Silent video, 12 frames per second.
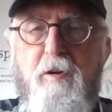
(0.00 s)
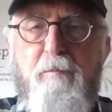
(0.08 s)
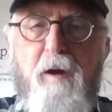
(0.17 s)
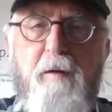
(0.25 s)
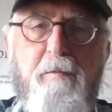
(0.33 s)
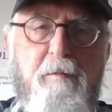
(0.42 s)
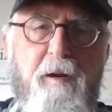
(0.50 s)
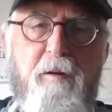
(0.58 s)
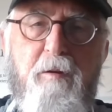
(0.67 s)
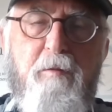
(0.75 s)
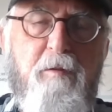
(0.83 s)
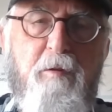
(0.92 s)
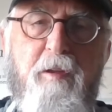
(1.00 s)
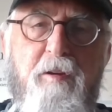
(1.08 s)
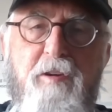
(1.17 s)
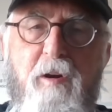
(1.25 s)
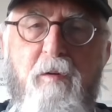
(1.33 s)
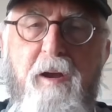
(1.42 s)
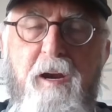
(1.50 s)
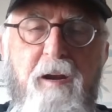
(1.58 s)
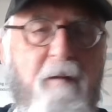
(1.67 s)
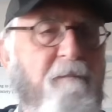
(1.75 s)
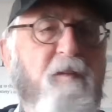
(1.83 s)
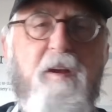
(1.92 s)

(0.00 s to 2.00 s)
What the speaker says: you probably knew this already.